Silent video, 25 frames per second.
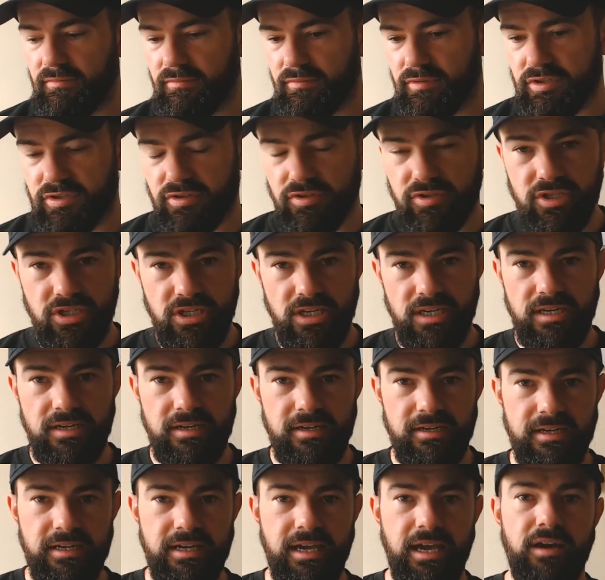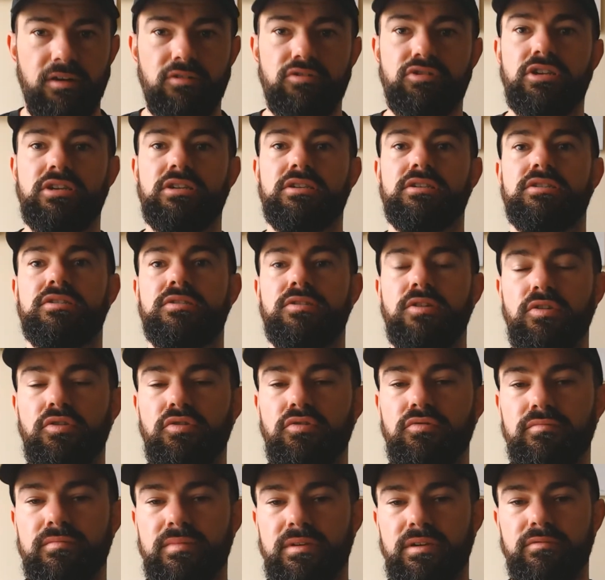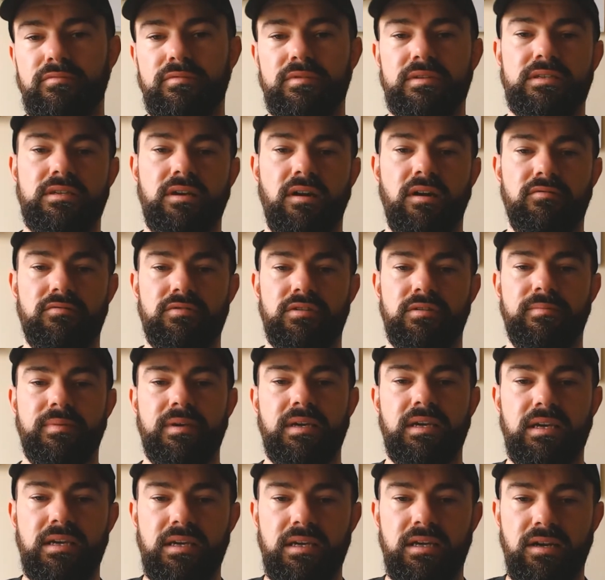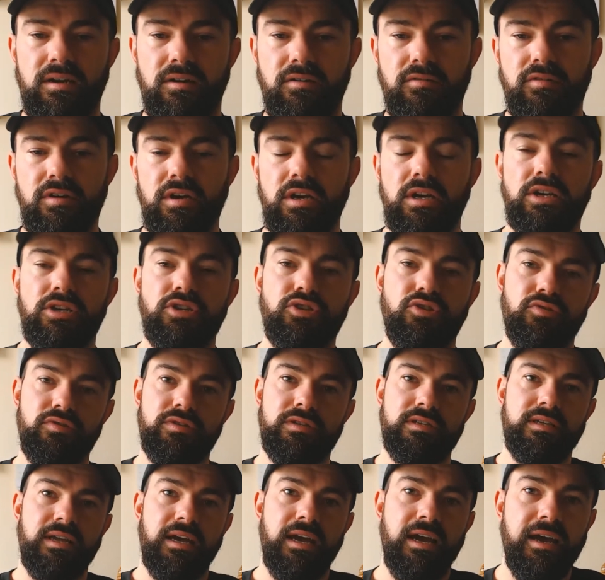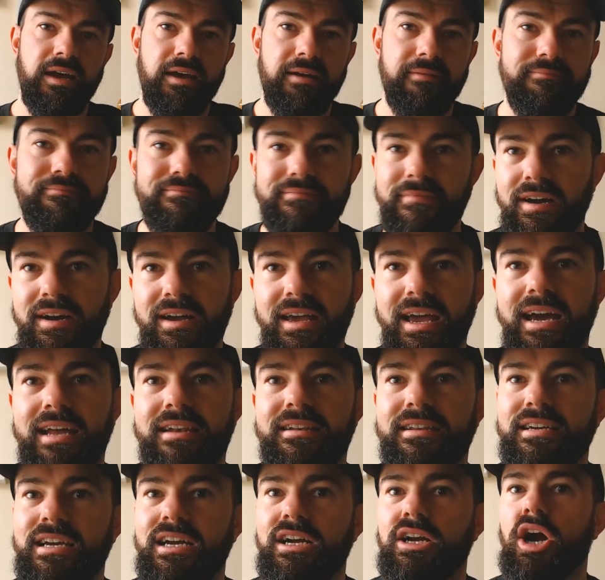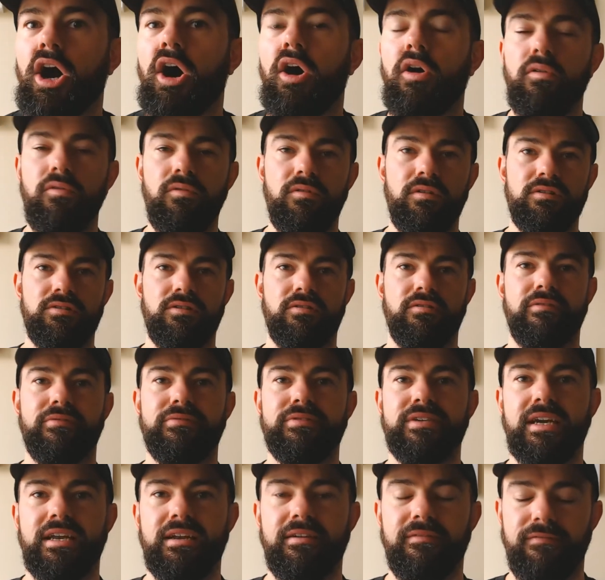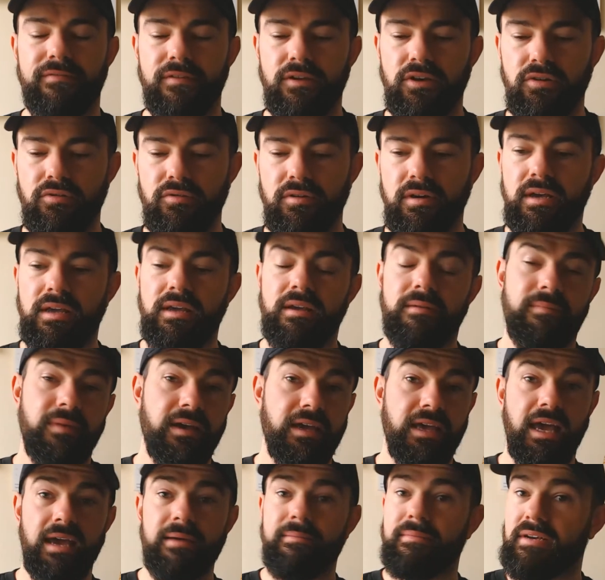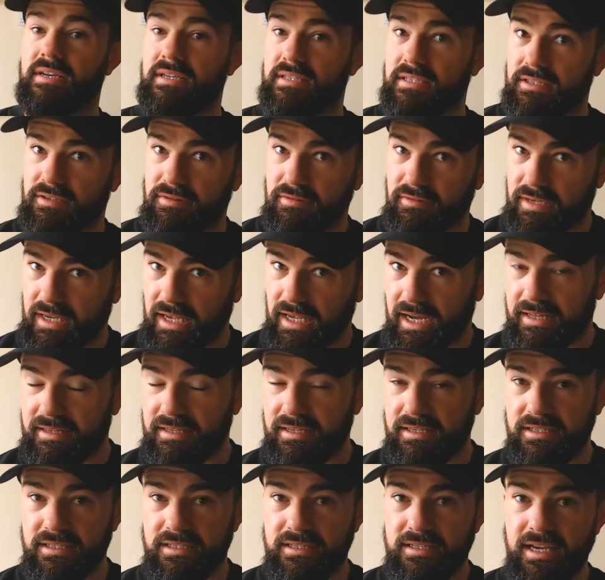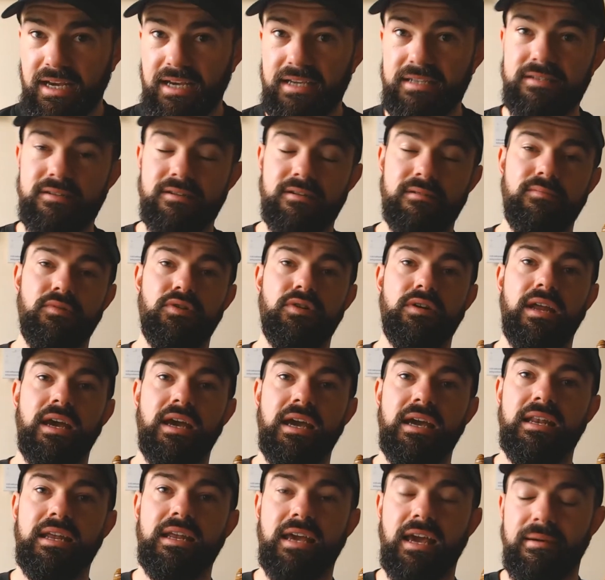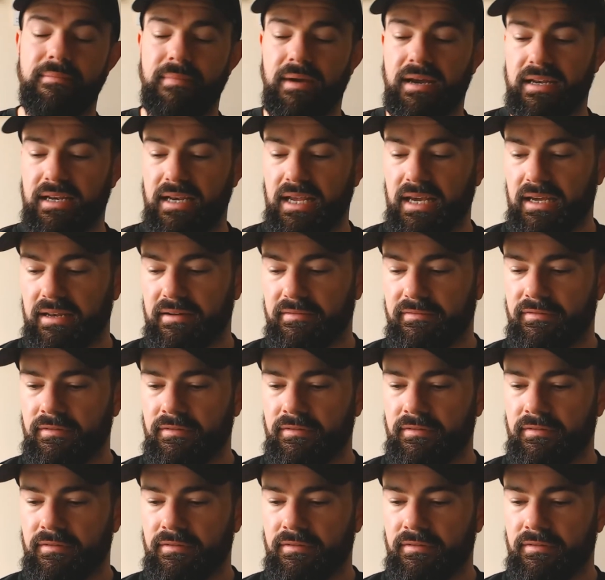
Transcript: just chilling on the couch, assumed it was going to be, just I had like a cold or I was getting a flu. Again, because I took the antigen test on a Monday and it came back negative.